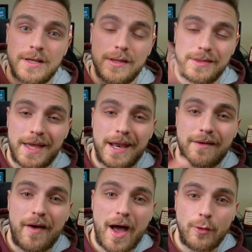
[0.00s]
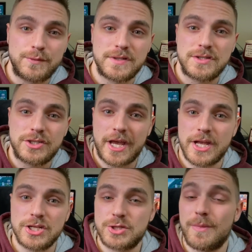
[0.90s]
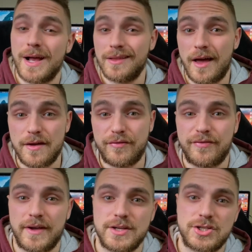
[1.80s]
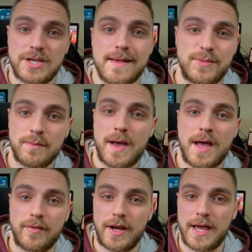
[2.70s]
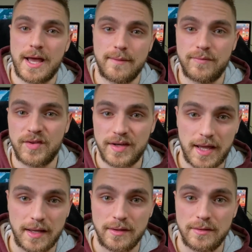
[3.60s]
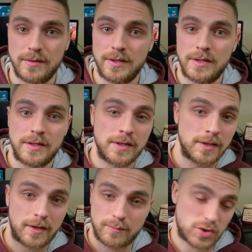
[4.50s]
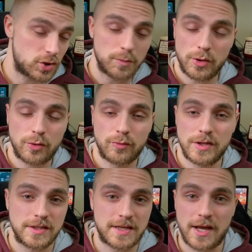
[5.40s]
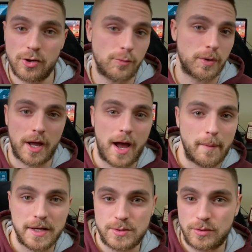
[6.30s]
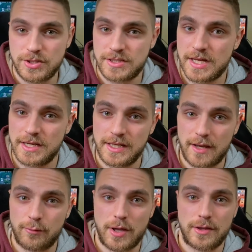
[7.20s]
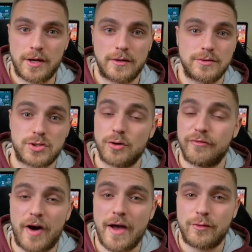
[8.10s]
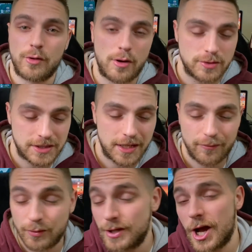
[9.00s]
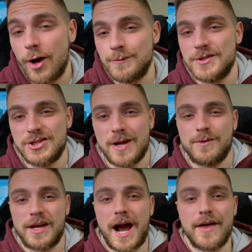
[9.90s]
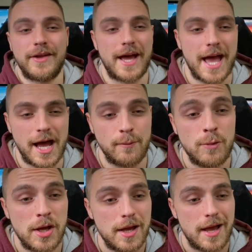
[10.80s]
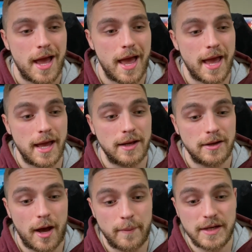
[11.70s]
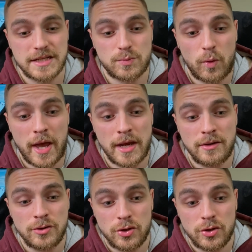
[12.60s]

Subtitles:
that have helped change my life and shape the man that I am today. I'm assuming you could read the title, but I might as well just say it again right there. So 5 quotes that have really helped shape the guy that I am. And I'm gonna explain,